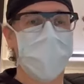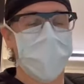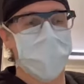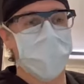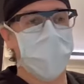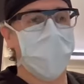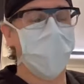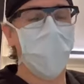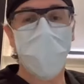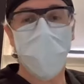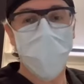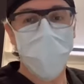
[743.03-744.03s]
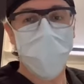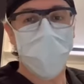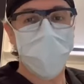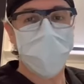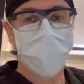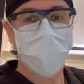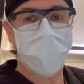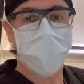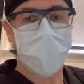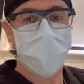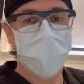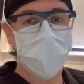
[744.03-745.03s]
Uh, one question was,
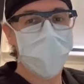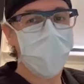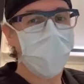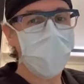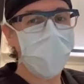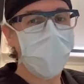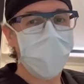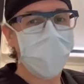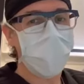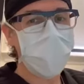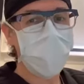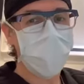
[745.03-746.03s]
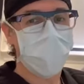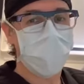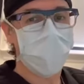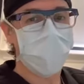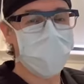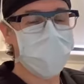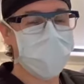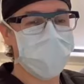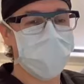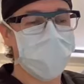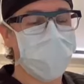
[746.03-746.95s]
should we only be wearing masks when we are sick?